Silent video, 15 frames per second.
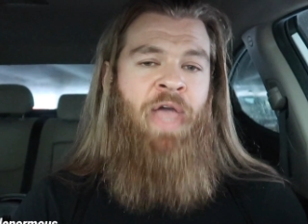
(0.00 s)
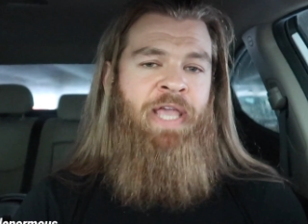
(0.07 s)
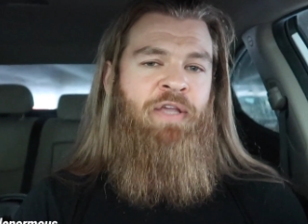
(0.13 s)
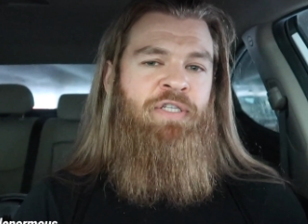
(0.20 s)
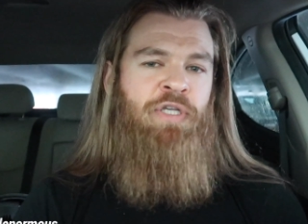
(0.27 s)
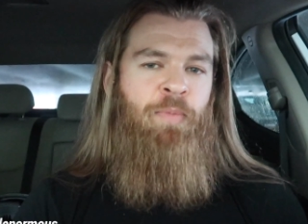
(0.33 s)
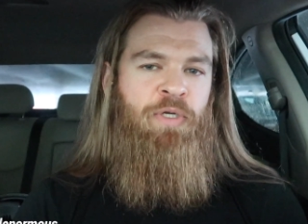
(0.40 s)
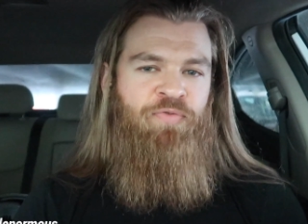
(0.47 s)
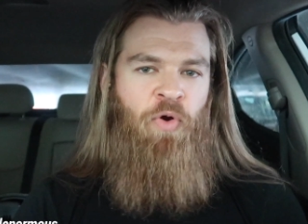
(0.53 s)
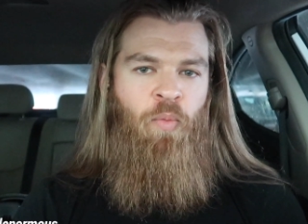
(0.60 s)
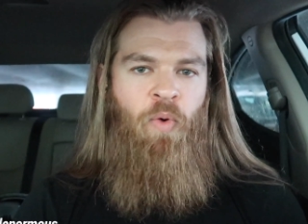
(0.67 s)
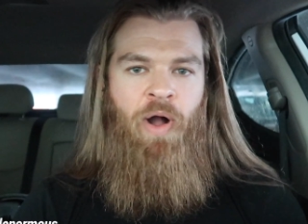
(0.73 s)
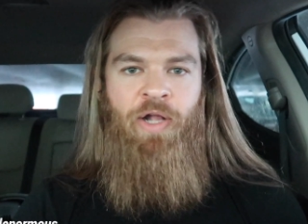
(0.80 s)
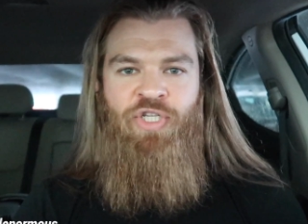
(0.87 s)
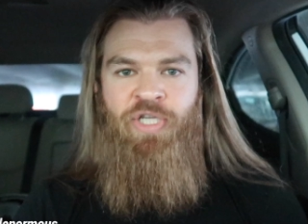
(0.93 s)
Thank you so much
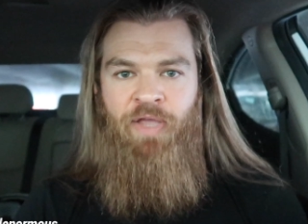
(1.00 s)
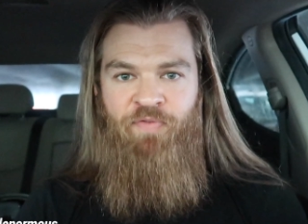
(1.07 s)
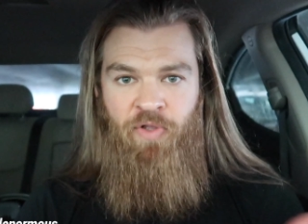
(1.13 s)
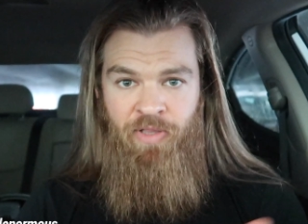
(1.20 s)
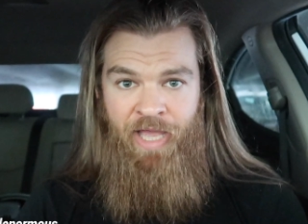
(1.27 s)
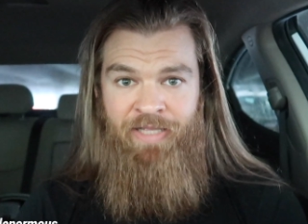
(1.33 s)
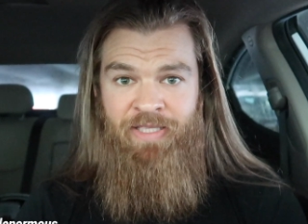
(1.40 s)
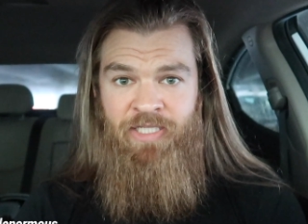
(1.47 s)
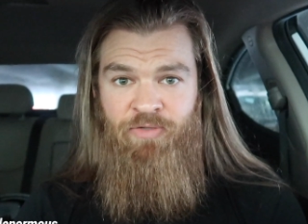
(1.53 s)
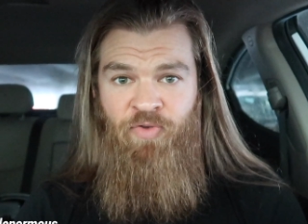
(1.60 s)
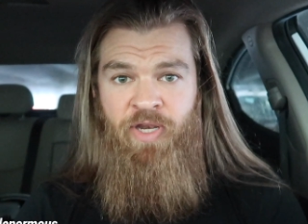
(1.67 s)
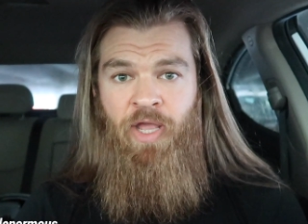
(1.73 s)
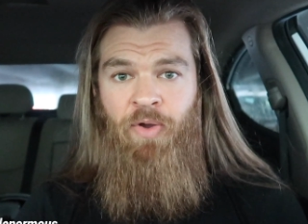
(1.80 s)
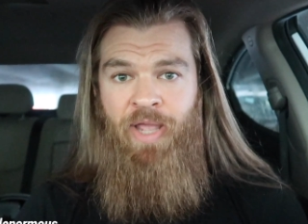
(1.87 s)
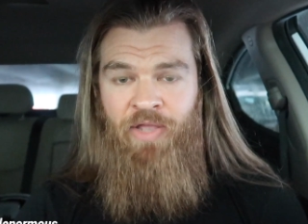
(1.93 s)
for watching. If you like this
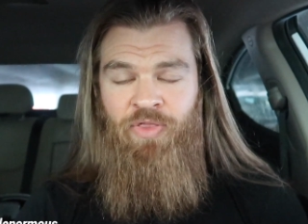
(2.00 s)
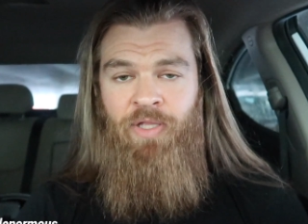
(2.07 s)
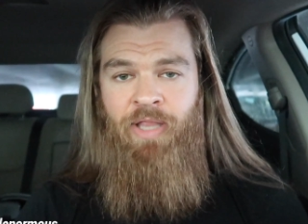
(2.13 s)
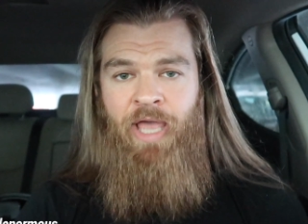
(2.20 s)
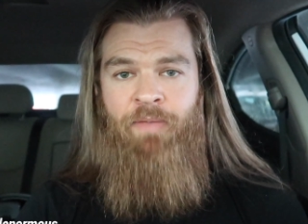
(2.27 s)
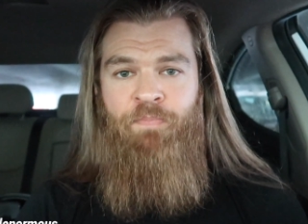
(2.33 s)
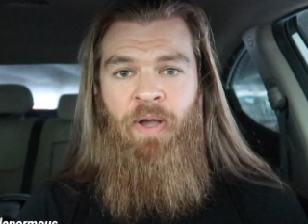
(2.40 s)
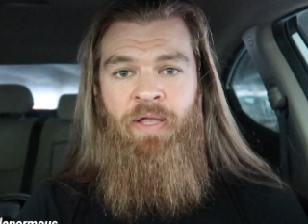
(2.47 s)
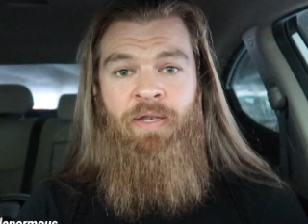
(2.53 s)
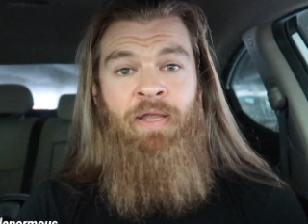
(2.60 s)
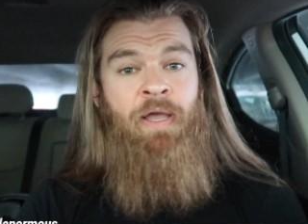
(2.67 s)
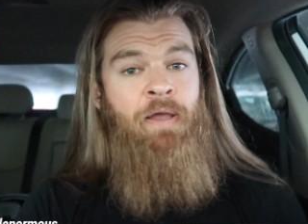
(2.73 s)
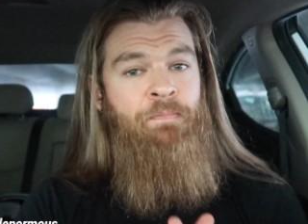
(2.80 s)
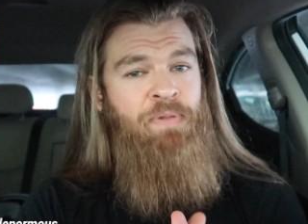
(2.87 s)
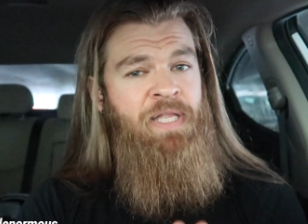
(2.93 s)
video, hit the like
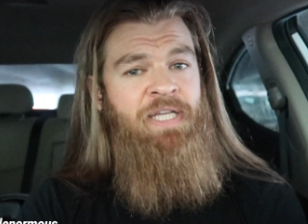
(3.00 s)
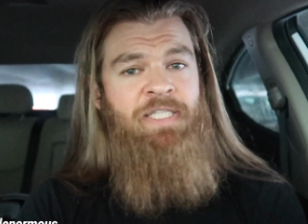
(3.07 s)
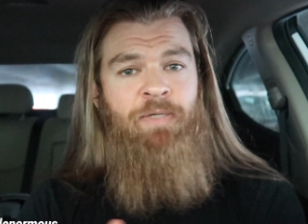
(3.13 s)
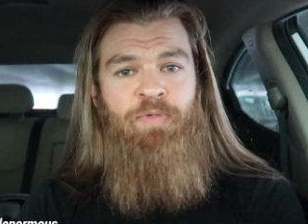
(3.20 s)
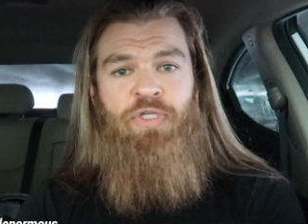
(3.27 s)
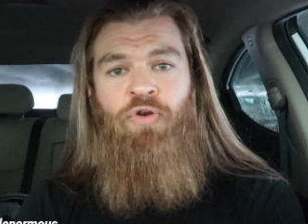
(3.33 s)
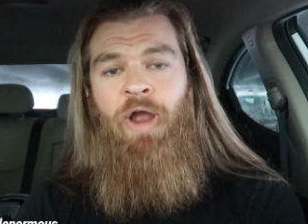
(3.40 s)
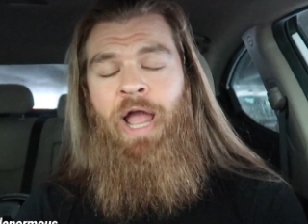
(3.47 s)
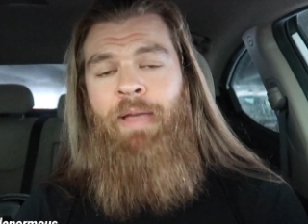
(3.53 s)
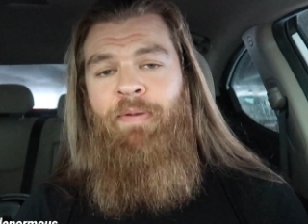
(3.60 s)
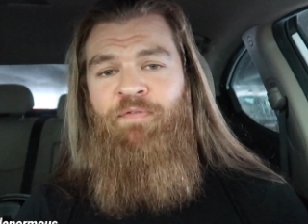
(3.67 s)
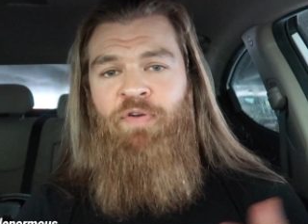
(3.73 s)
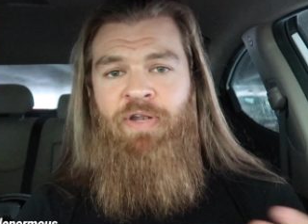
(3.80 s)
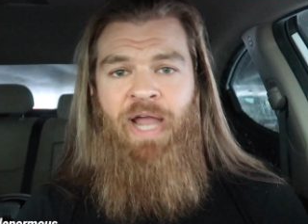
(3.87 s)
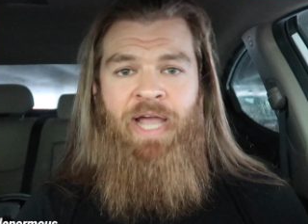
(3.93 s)
button. Please
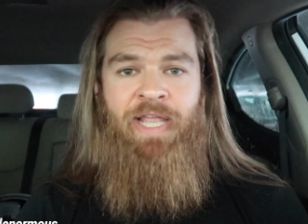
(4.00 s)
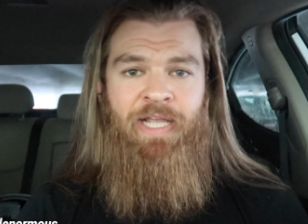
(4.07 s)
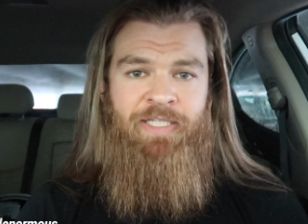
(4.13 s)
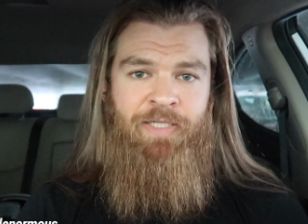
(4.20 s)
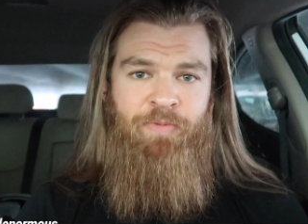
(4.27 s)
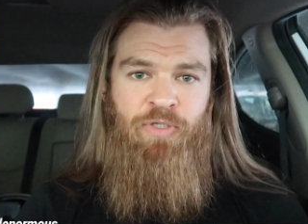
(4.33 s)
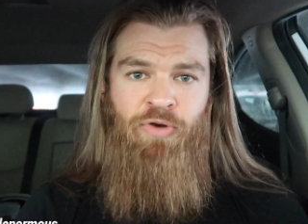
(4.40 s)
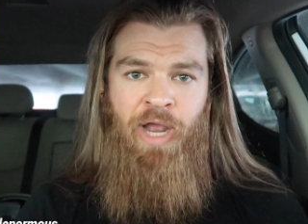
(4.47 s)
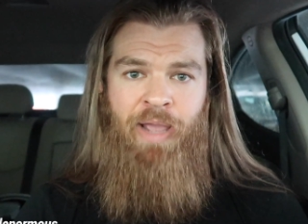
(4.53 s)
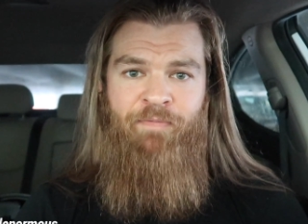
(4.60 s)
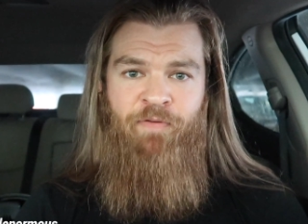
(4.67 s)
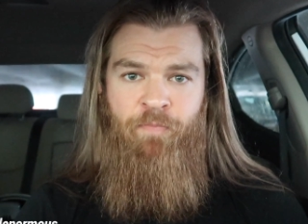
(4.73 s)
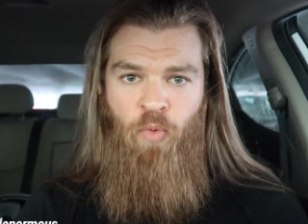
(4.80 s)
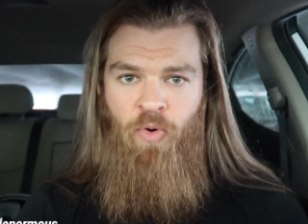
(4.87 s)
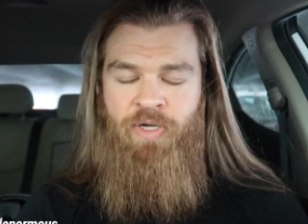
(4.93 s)
subscribe if you're not yet
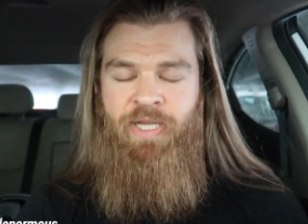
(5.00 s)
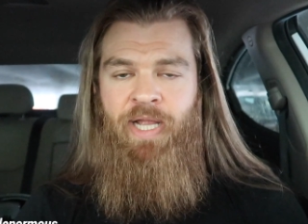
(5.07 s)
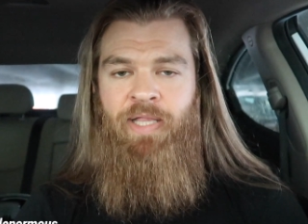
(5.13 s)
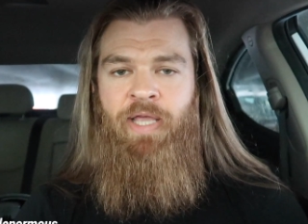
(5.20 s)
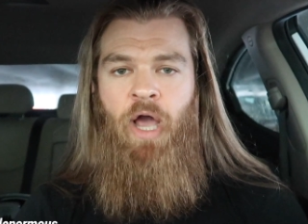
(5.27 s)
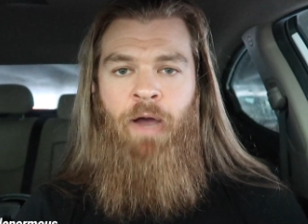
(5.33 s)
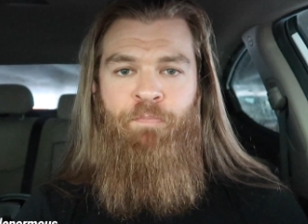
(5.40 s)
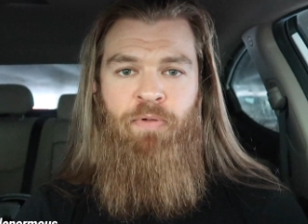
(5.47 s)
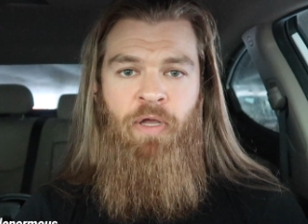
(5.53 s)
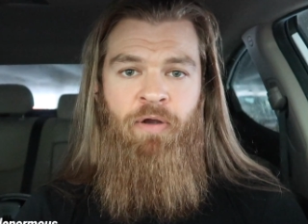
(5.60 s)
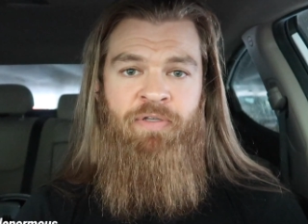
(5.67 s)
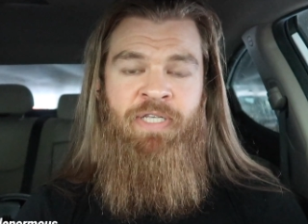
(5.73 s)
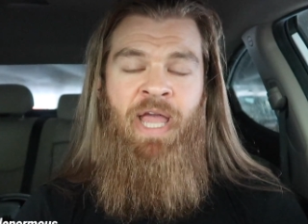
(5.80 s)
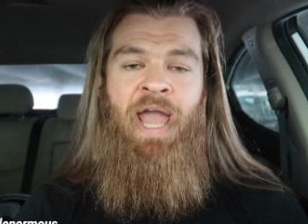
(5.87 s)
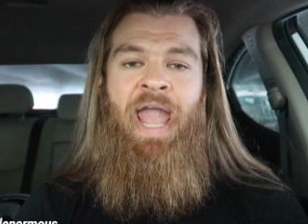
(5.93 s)
subscribed for more daily
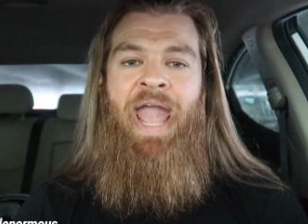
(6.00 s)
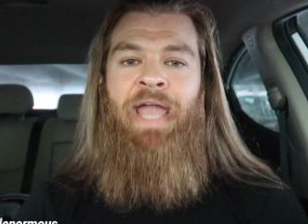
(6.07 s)
uploads.